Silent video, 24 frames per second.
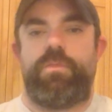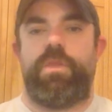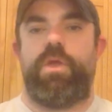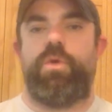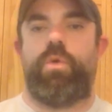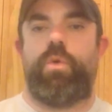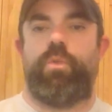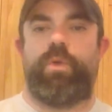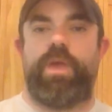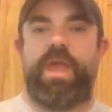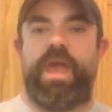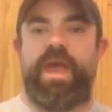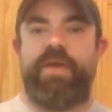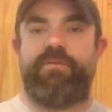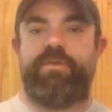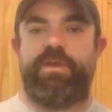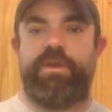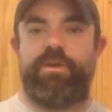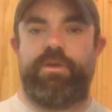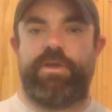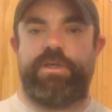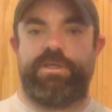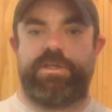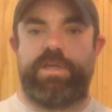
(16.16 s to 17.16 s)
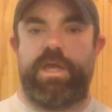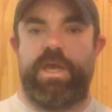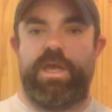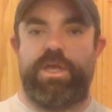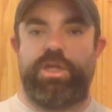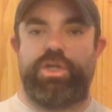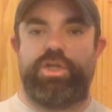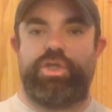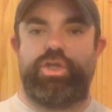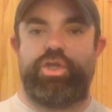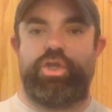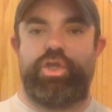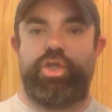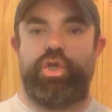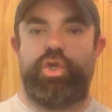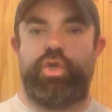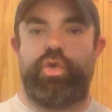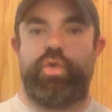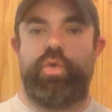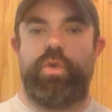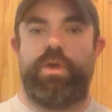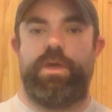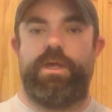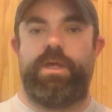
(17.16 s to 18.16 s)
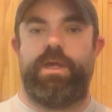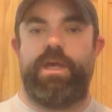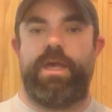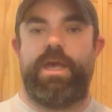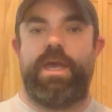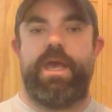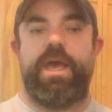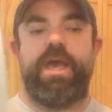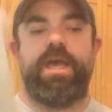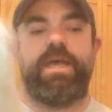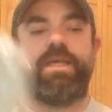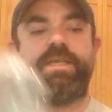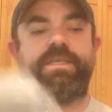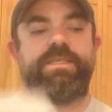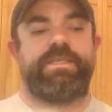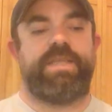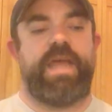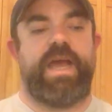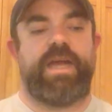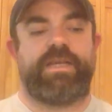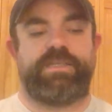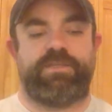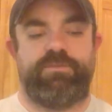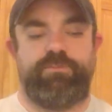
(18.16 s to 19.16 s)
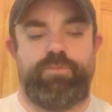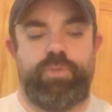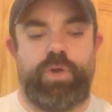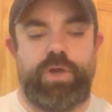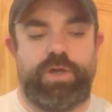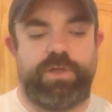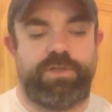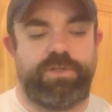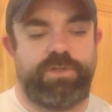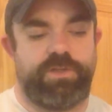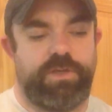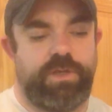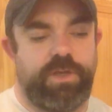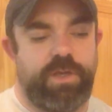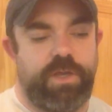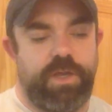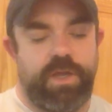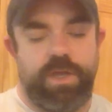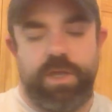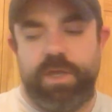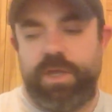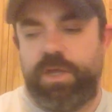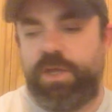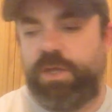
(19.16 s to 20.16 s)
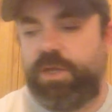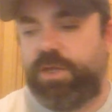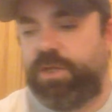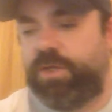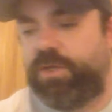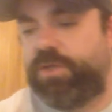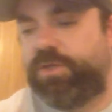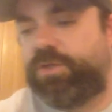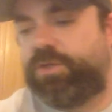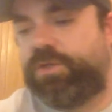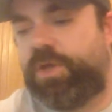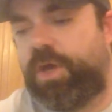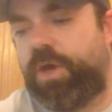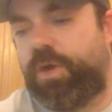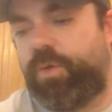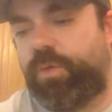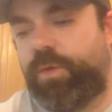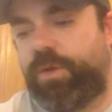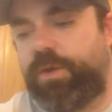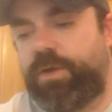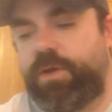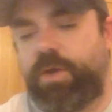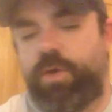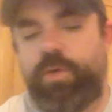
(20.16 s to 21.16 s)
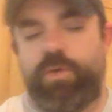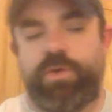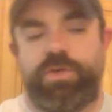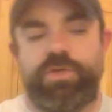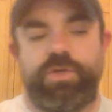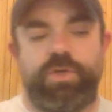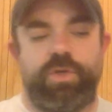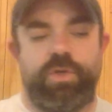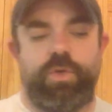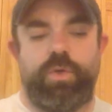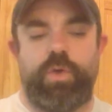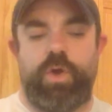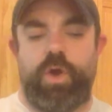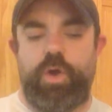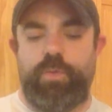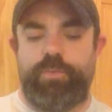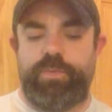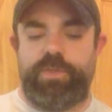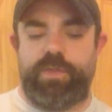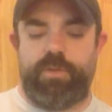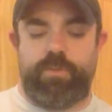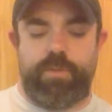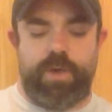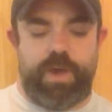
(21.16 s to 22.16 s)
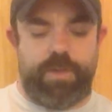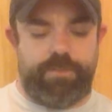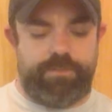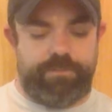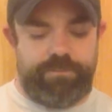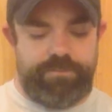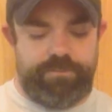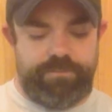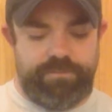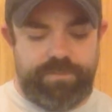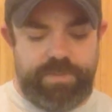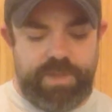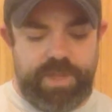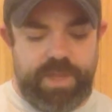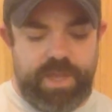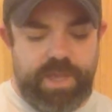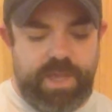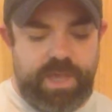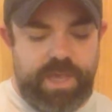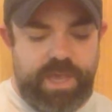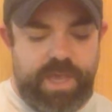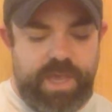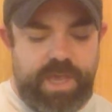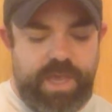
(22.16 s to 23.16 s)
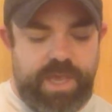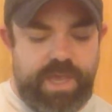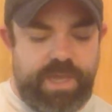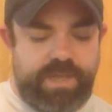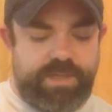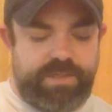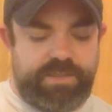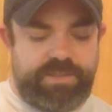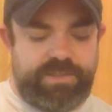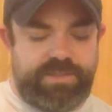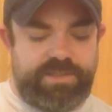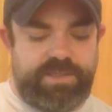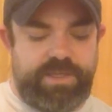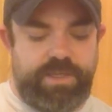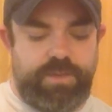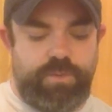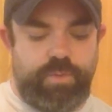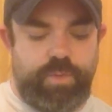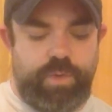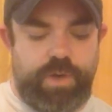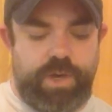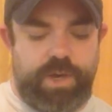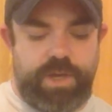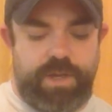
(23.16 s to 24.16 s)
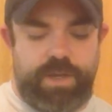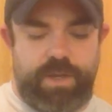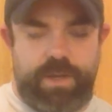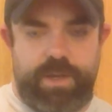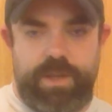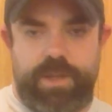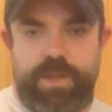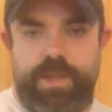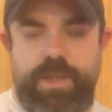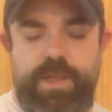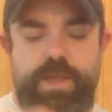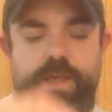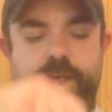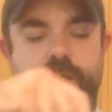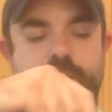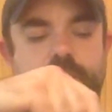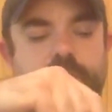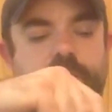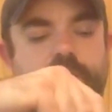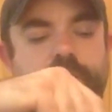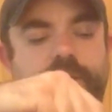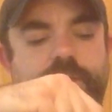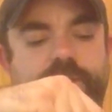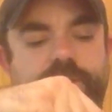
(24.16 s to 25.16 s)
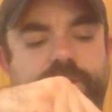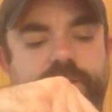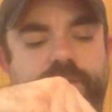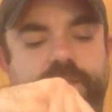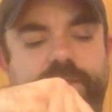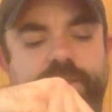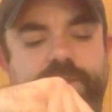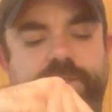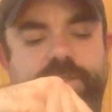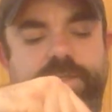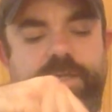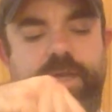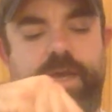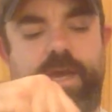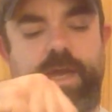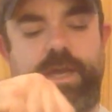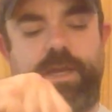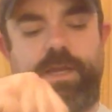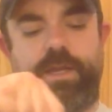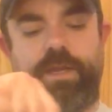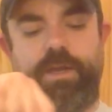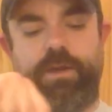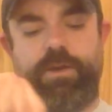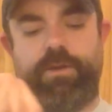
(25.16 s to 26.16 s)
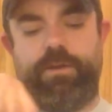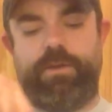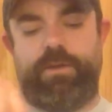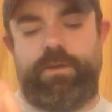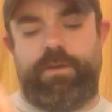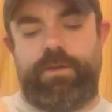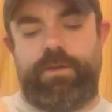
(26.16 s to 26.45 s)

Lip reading: what we have here is 2 stacks of books. So we are going to open them up and see what is inside here.